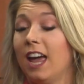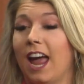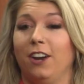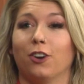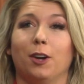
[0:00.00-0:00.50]

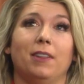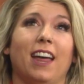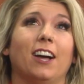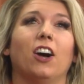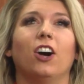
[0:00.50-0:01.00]
And you're going to be
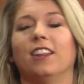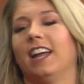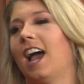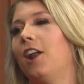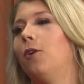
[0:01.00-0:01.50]
like, oh,
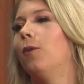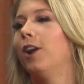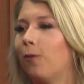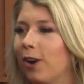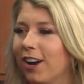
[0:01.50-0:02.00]
like, I don't want
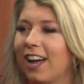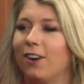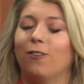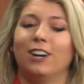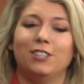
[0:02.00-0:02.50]
to work. I
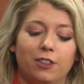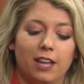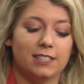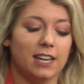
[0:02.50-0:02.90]
don't want to do this.